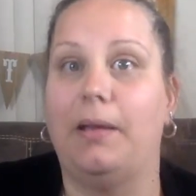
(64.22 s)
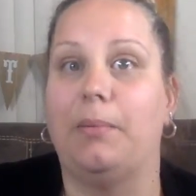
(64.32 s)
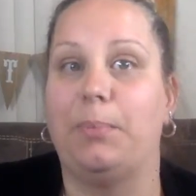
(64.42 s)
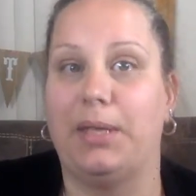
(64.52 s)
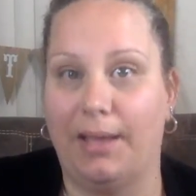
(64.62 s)

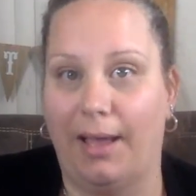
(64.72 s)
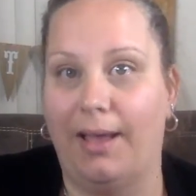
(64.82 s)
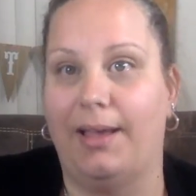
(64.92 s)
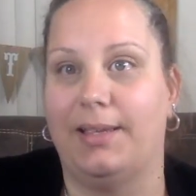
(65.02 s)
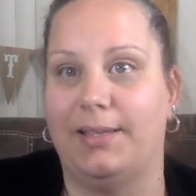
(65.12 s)

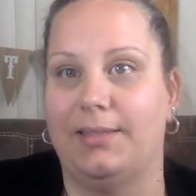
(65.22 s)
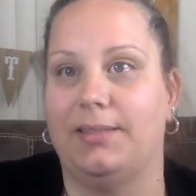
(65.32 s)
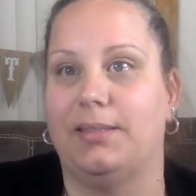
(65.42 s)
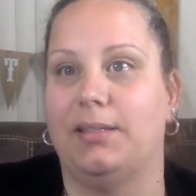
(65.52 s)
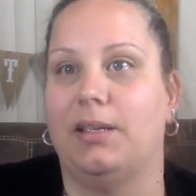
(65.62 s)

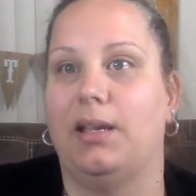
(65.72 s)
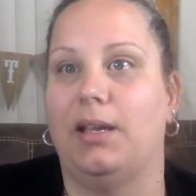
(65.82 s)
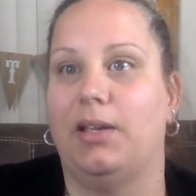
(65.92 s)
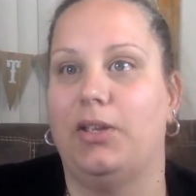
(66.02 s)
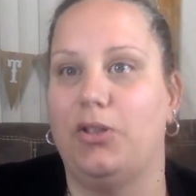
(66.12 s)
because
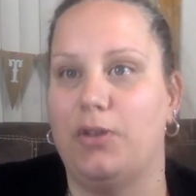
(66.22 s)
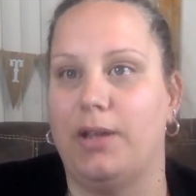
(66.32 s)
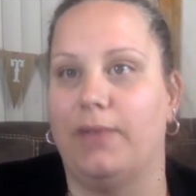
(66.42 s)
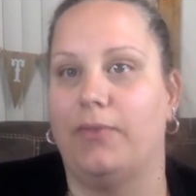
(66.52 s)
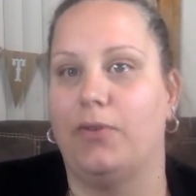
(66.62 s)
you
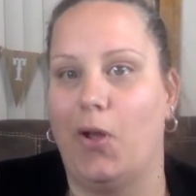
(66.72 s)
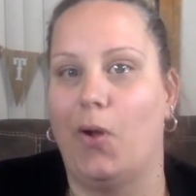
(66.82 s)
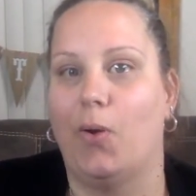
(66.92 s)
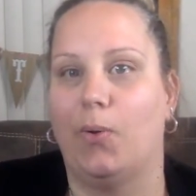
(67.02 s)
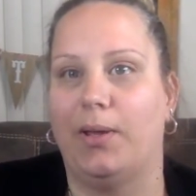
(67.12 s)
never
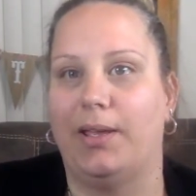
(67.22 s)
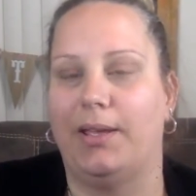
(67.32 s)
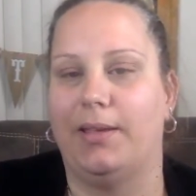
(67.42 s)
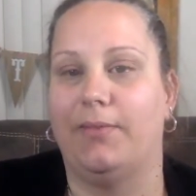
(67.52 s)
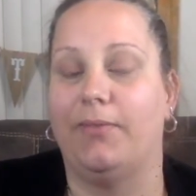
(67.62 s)
know
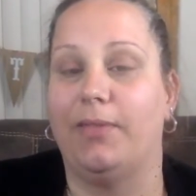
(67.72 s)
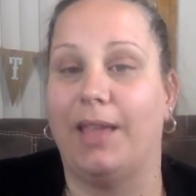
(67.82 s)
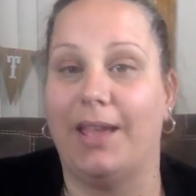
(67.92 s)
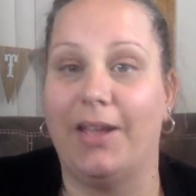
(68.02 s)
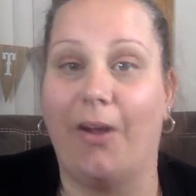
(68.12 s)
if
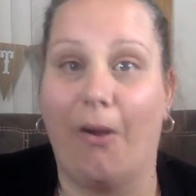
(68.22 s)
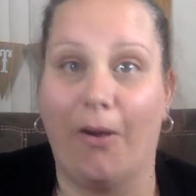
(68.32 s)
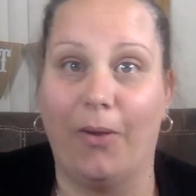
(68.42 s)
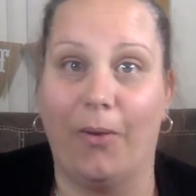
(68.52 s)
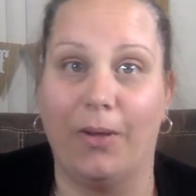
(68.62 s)
they
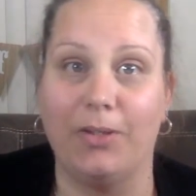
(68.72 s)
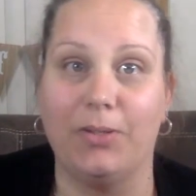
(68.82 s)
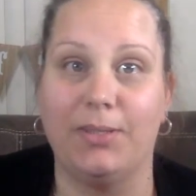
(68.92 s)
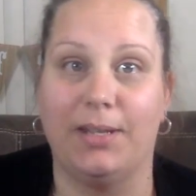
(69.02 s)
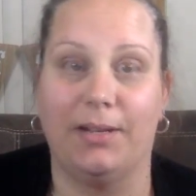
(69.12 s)
are going
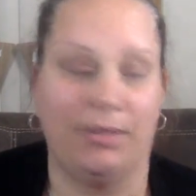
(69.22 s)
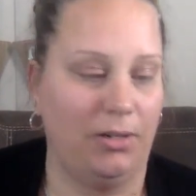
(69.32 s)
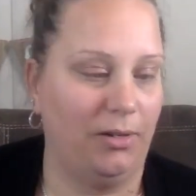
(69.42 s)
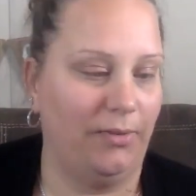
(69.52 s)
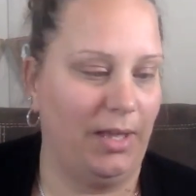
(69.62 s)
to send out the
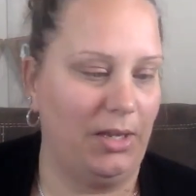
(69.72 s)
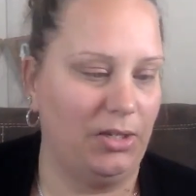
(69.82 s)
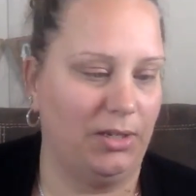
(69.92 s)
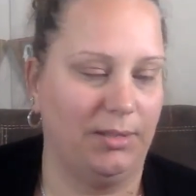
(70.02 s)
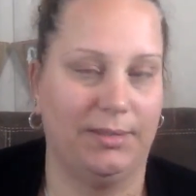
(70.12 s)

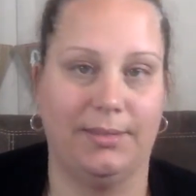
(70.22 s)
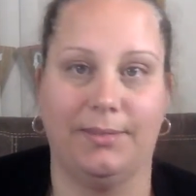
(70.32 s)
notifications.